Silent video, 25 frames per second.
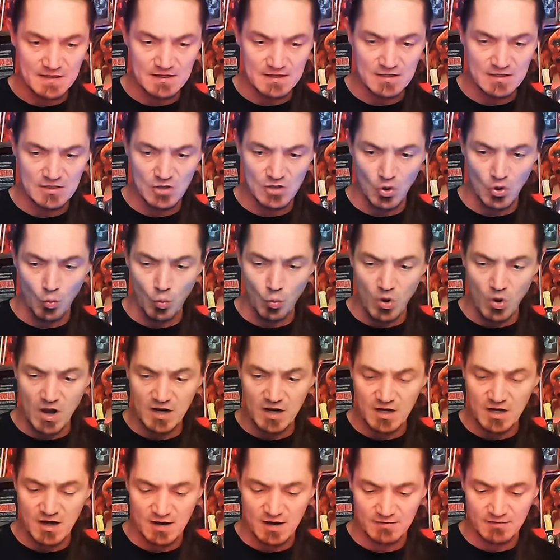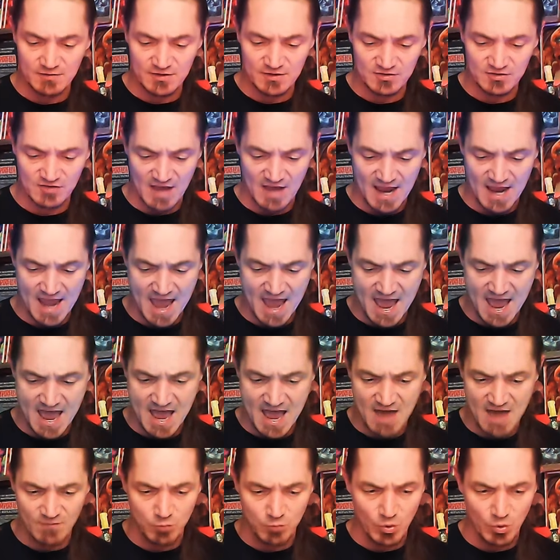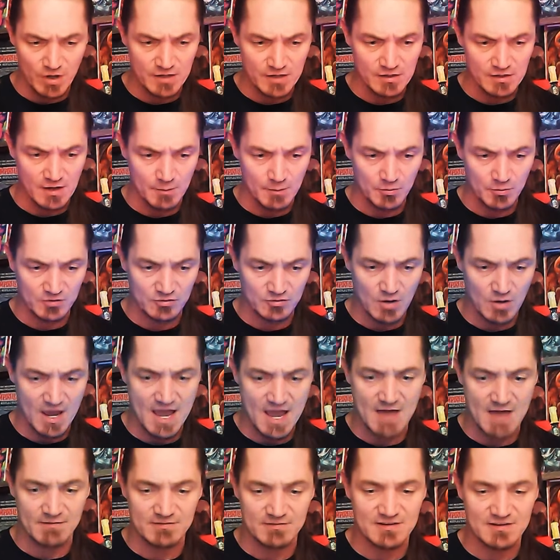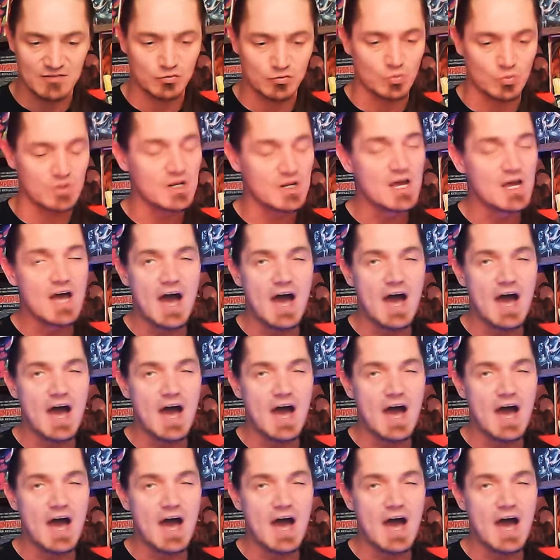you know, what covers I have, what numbers do I have of this one.